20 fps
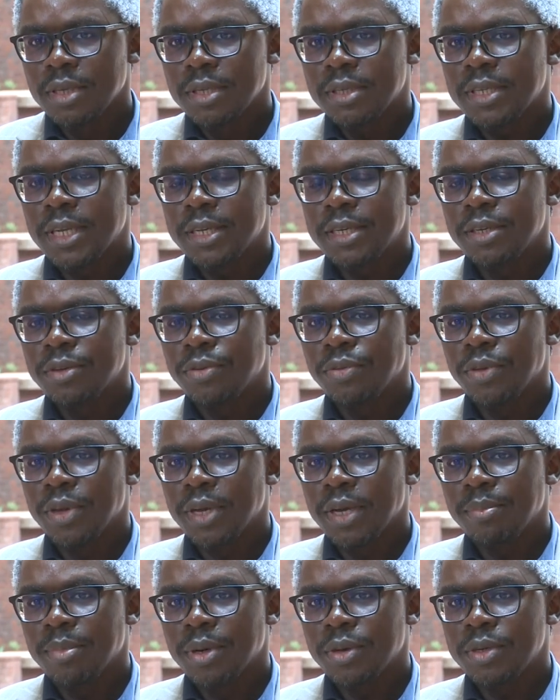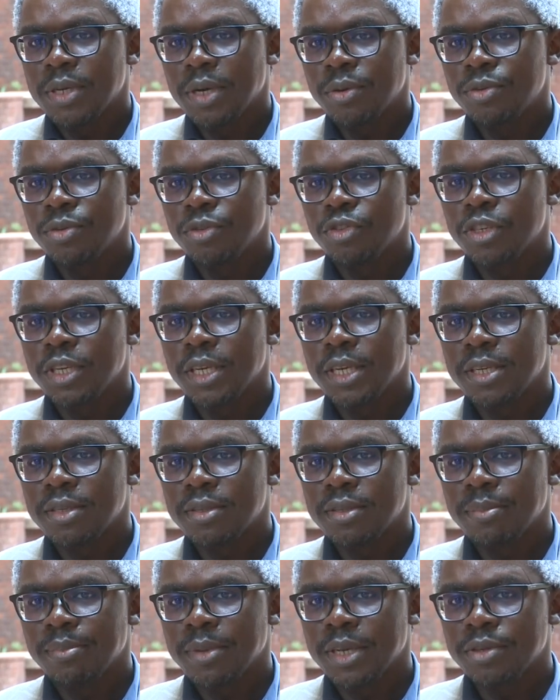starting to think about how to
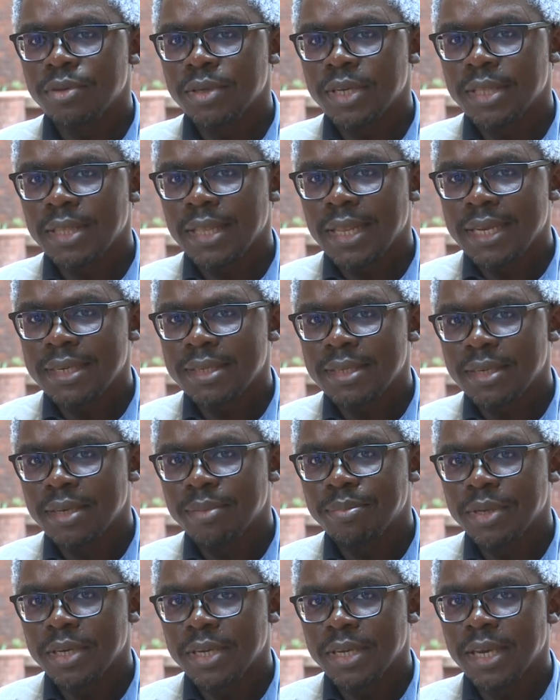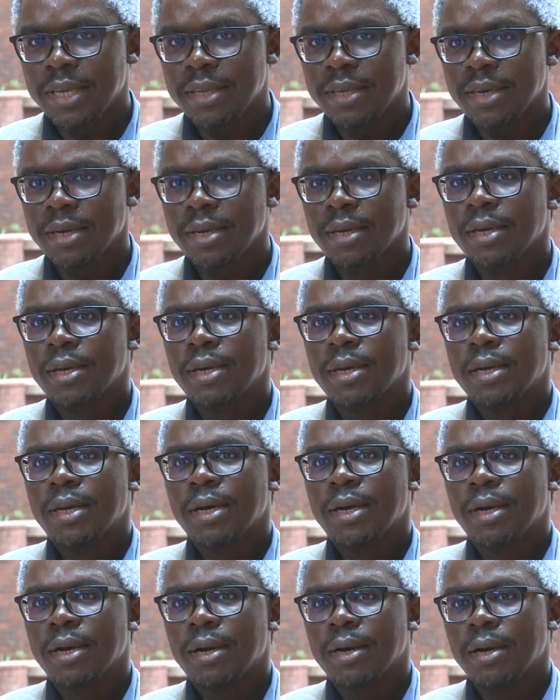change the mental health landscape in Kenya
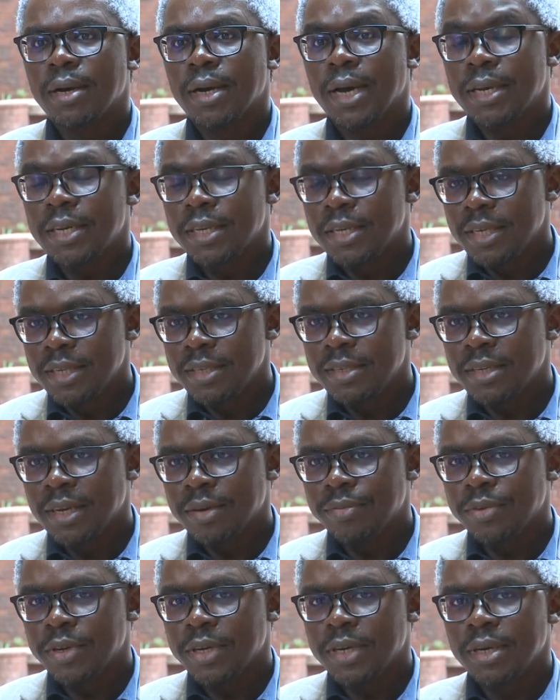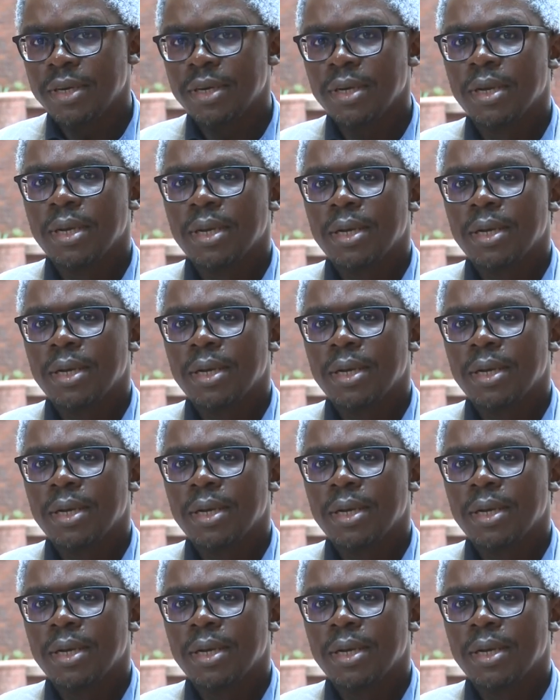and in East Africa.